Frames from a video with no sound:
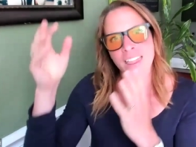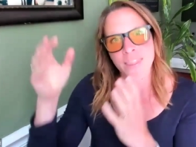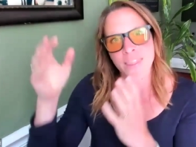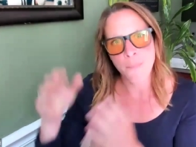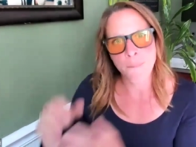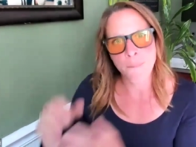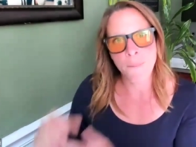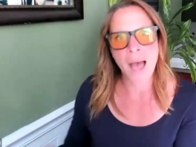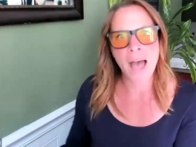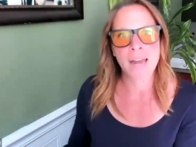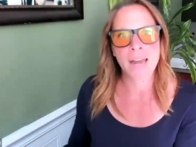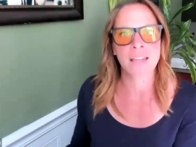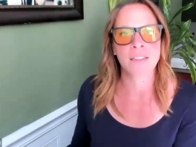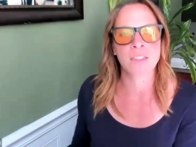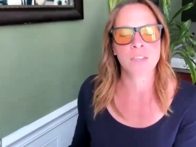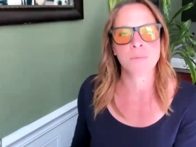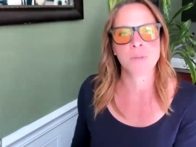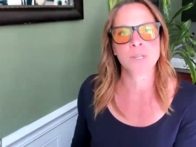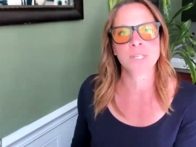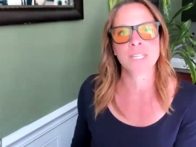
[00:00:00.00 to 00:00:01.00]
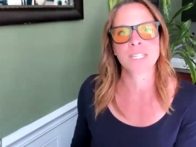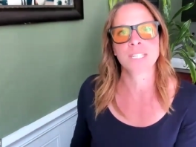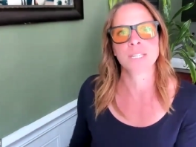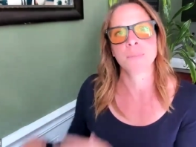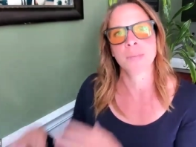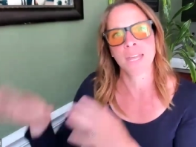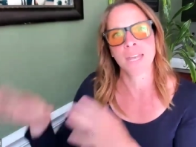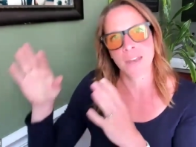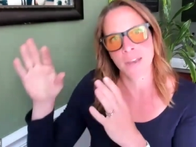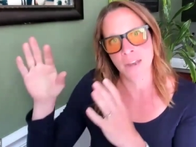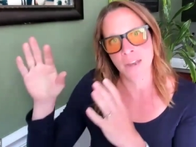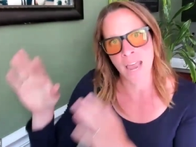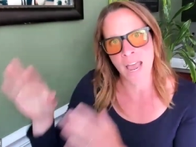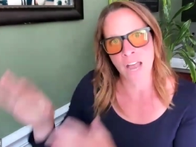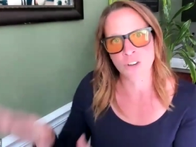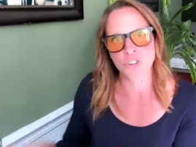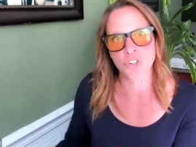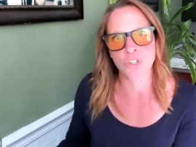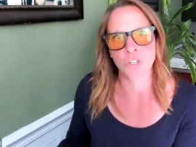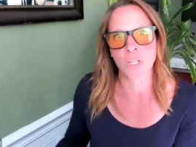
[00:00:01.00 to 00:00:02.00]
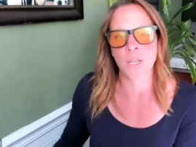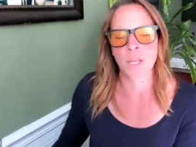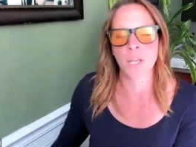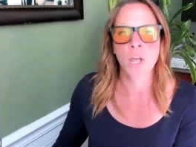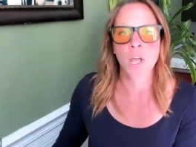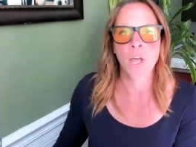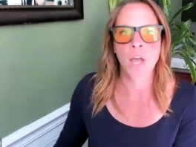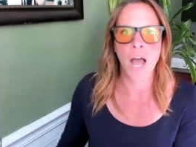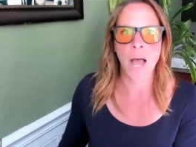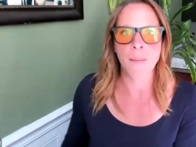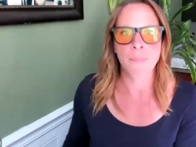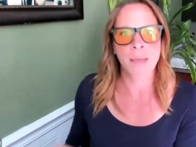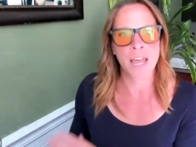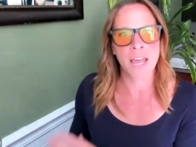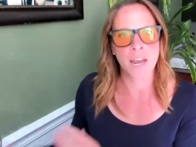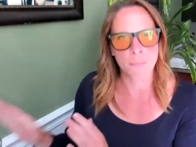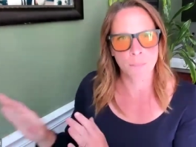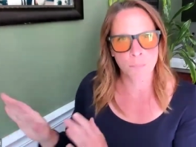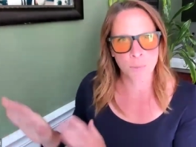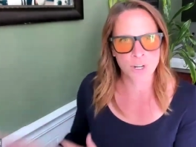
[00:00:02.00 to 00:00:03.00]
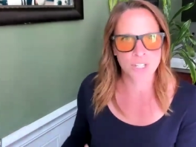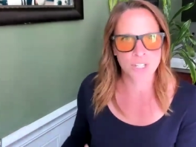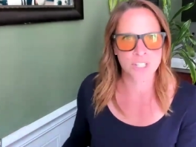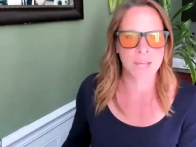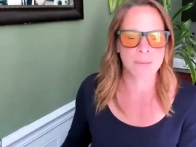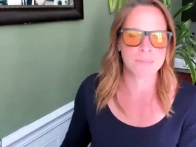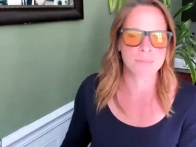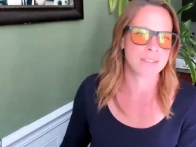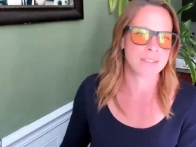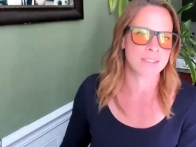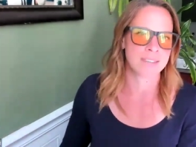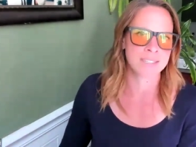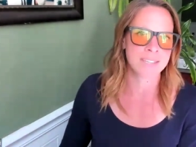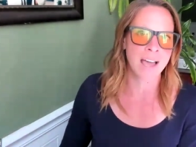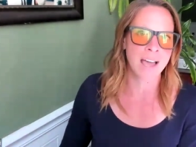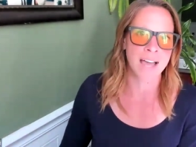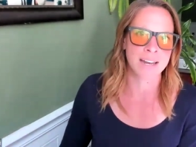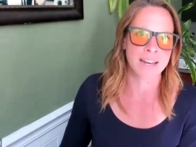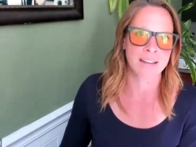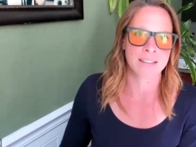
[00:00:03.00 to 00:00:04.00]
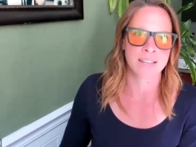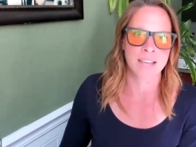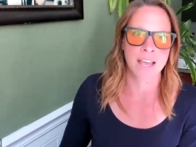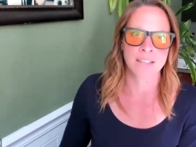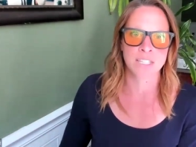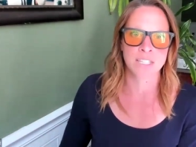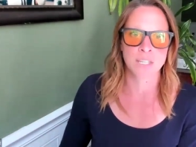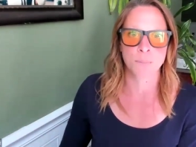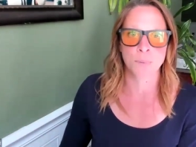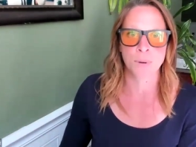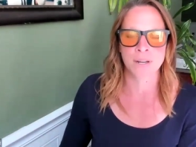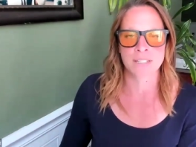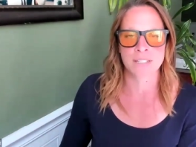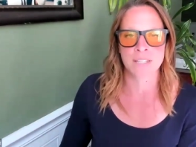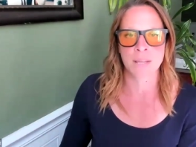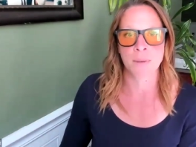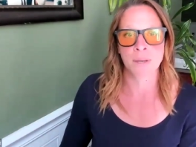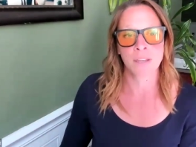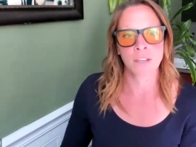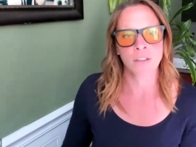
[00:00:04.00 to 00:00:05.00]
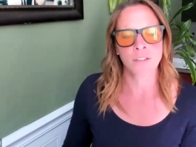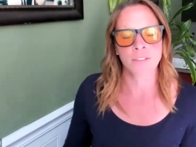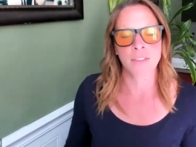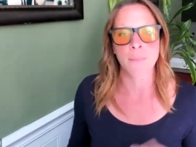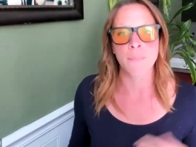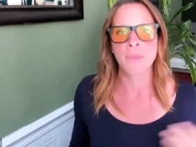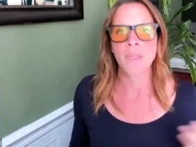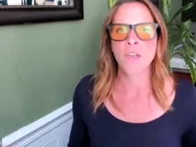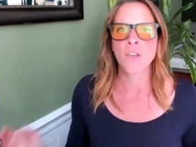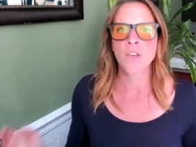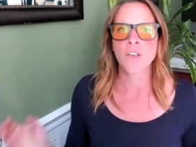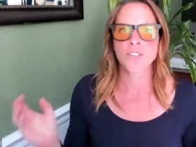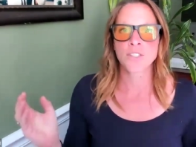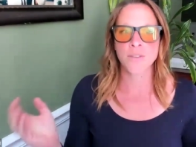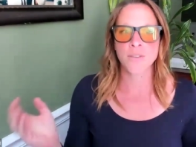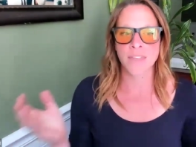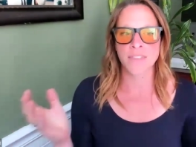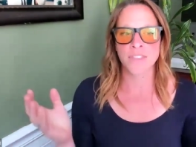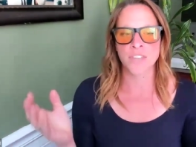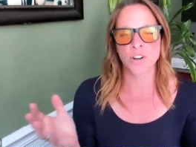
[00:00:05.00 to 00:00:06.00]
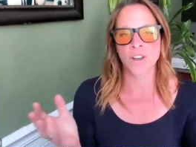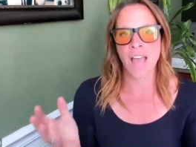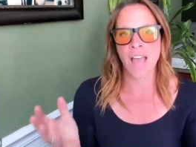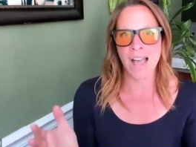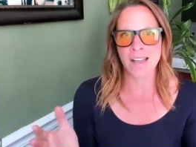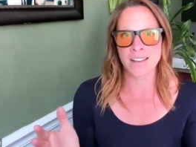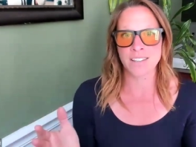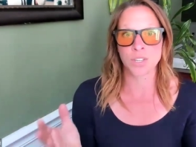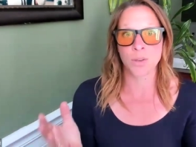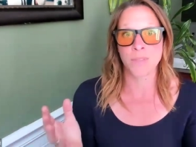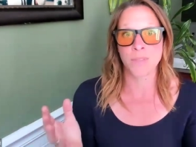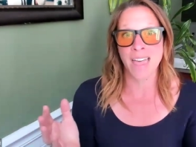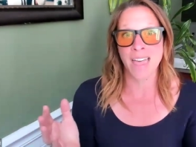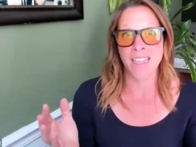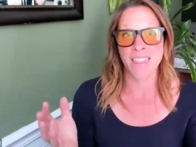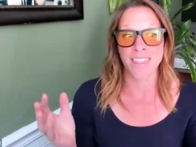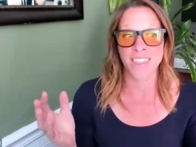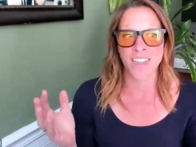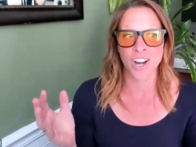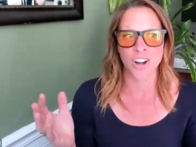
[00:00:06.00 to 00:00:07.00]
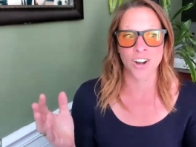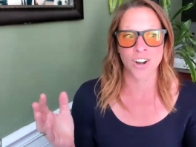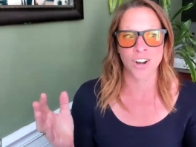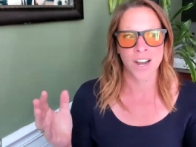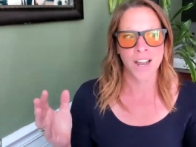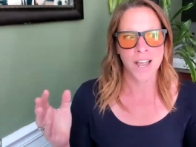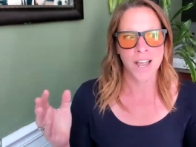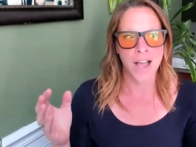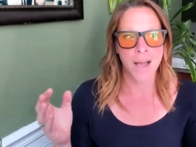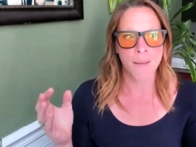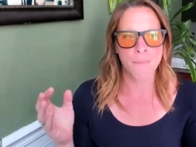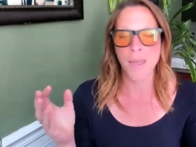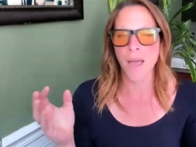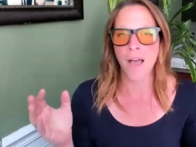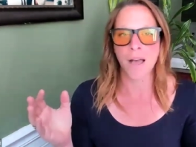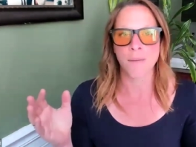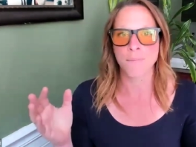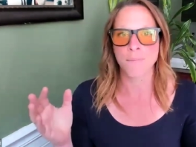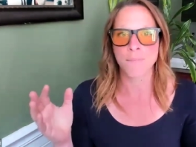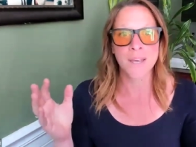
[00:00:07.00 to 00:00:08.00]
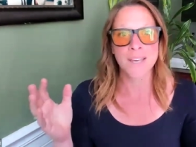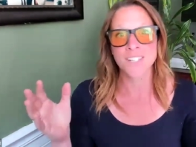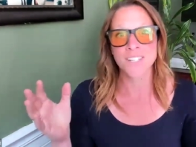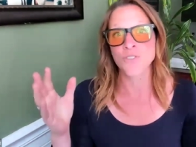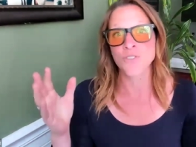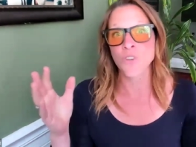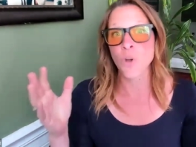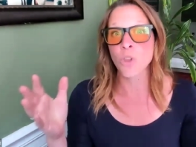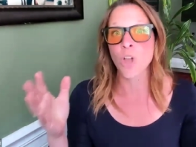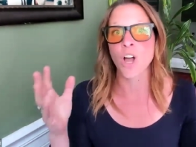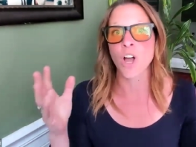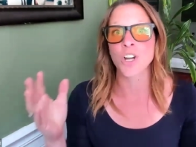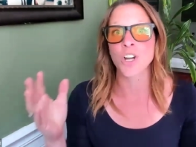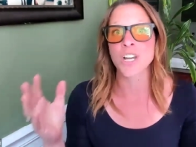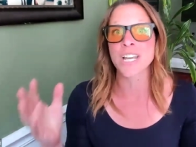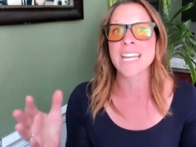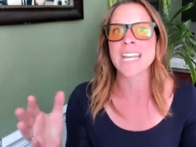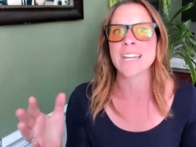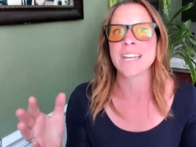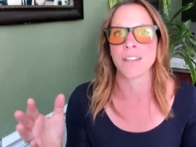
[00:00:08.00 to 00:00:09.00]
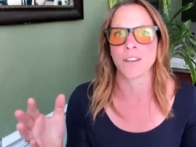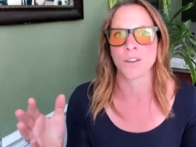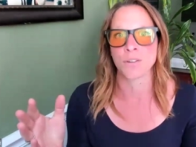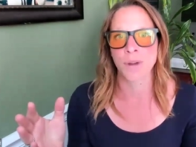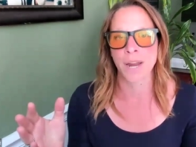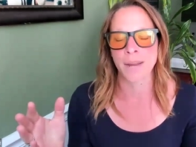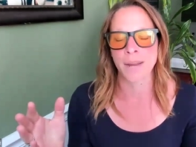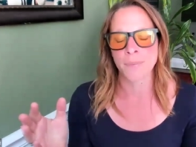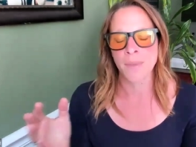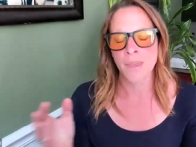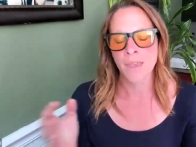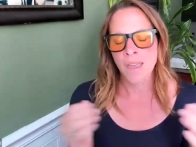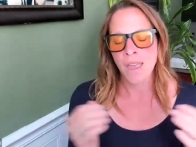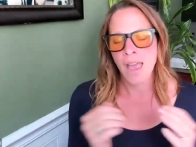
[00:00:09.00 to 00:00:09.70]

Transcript: the body and the immune system can naturally um, kind of push them to the side and, and suppress them and kill them so that they're not, so that they're, uh, uh, because they're no longer needed, right?